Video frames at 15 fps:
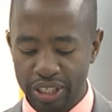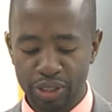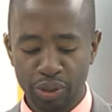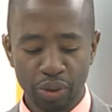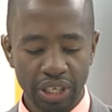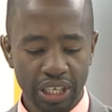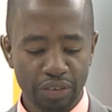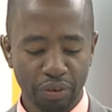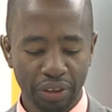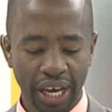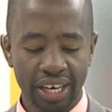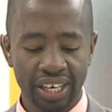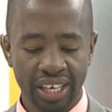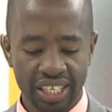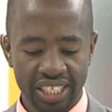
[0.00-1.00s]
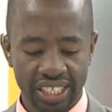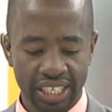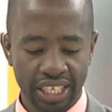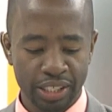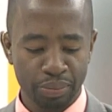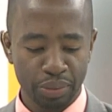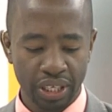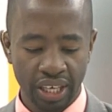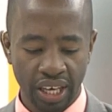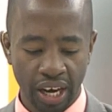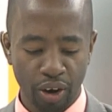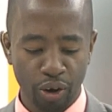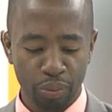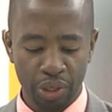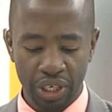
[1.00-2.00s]
no need for that rush that has been
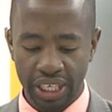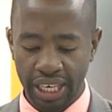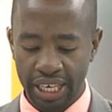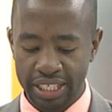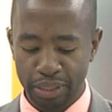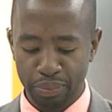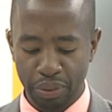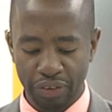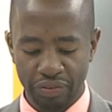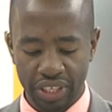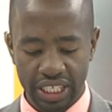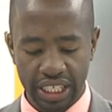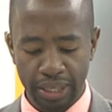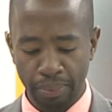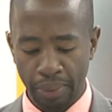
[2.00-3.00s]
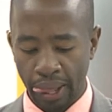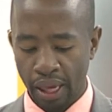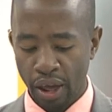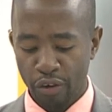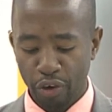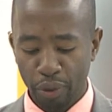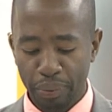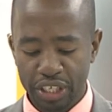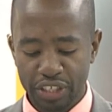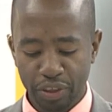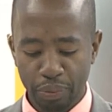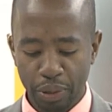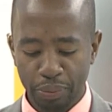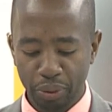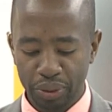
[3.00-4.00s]
communicated previously. Front page of the
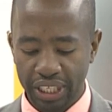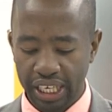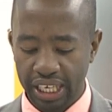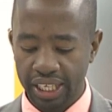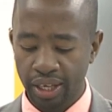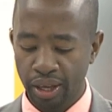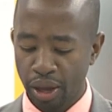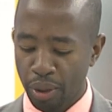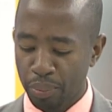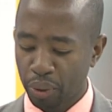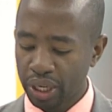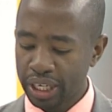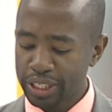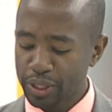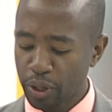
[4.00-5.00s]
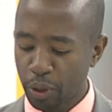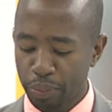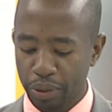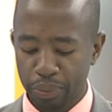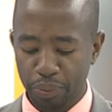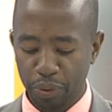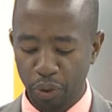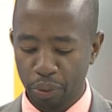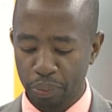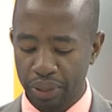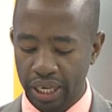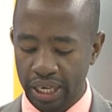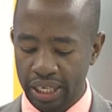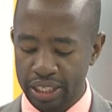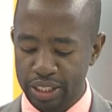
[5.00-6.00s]
People Daily. Police open probe
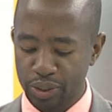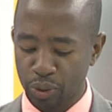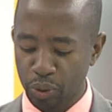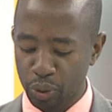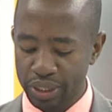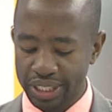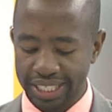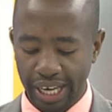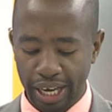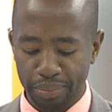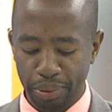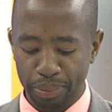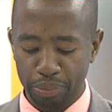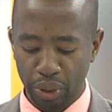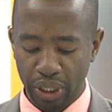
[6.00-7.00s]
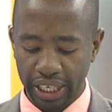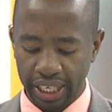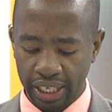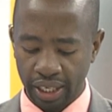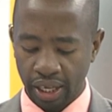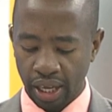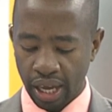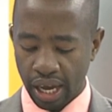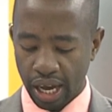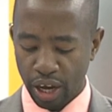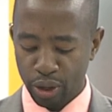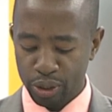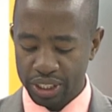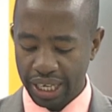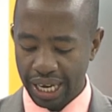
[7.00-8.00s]
in school cyberbullying.
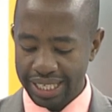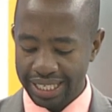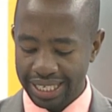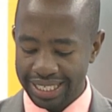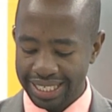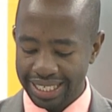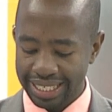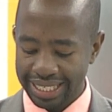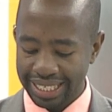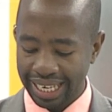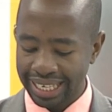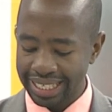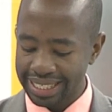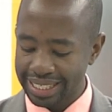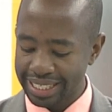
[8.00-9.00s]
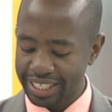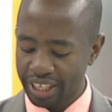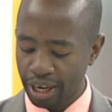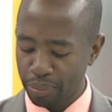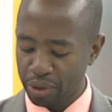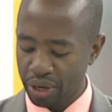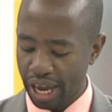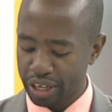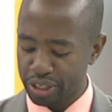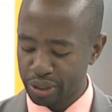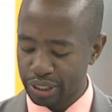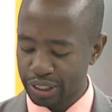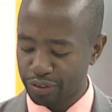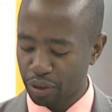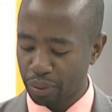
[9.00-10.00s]
Consolata incident elicits sharp
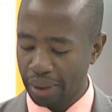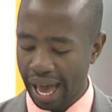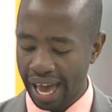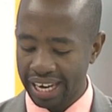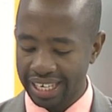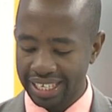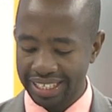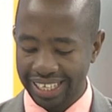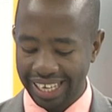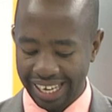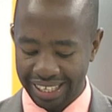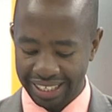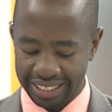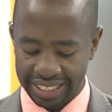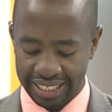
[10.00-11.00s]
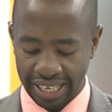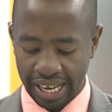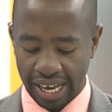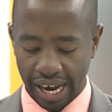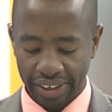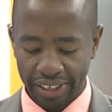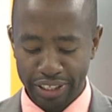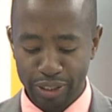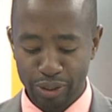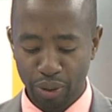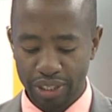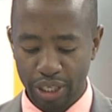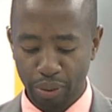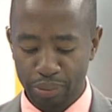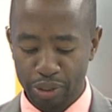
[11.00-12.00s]
reactions from angry Kenyans. That's a story that we'll be